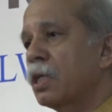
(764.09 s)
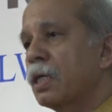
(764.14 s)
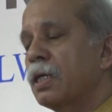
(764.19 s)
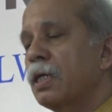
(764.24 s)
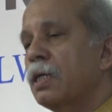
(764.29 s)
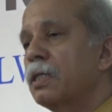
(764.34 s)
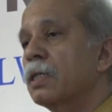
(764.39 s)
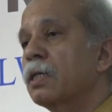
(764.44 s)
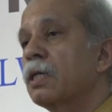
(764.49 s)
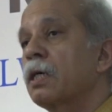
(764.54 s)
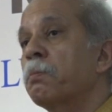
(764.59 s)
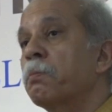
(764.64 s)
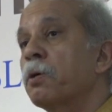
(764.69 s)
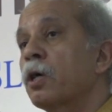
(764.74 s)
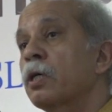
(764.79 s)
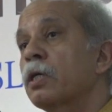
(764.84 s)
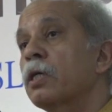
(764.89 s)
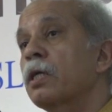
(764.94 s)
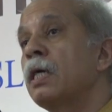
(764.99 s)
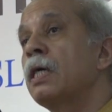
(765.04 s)
Karnataka,
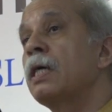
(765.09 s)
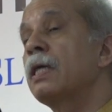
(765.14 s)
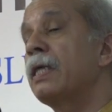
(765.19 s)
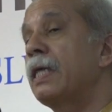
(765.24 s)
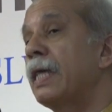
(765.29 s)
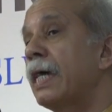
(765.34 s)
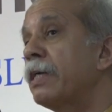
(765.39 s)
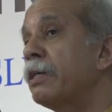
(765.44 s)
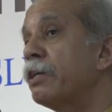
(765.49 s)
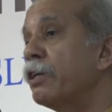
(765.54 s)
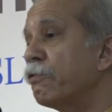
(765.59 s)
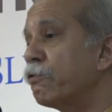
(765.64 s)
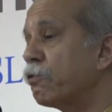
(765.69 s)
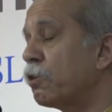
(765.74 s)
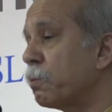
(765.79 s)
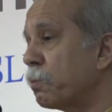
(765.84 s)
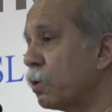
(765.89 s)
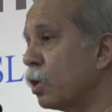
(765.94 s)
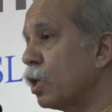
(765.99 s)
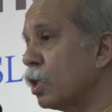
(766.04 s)
brought land
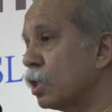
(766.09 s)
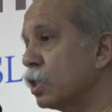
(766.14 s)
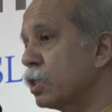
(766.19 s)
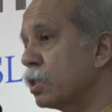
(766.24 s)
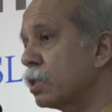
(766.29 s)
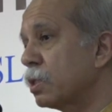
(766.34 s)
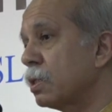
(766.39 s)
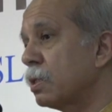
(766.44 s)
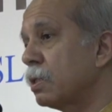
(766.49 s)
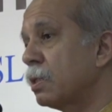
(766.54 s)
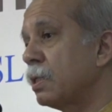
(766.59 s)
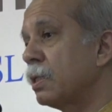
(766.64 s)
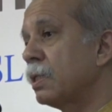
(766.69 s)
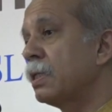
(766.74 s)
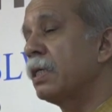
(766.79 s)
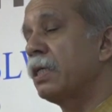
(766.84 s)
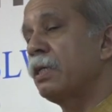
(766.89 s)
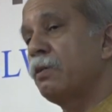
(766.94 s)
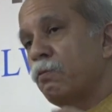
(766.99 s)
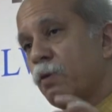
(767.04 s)
reform laws
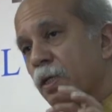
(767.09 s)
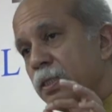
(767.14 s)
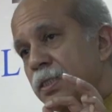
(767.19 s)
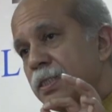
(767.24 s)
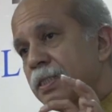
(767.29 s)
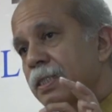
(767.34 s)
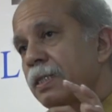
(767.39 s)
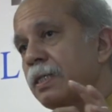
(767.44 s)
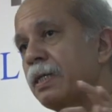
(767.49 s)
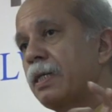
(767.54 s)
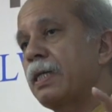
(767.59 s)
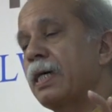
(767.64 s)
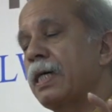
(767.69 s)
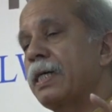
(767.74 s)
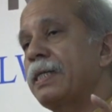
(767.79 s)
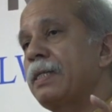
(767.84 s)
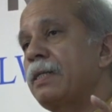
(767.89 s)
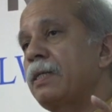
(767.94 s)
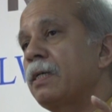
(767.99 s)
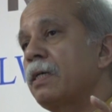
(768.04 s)
in one single
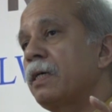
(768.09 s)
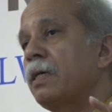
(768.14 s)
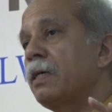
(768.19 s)
line,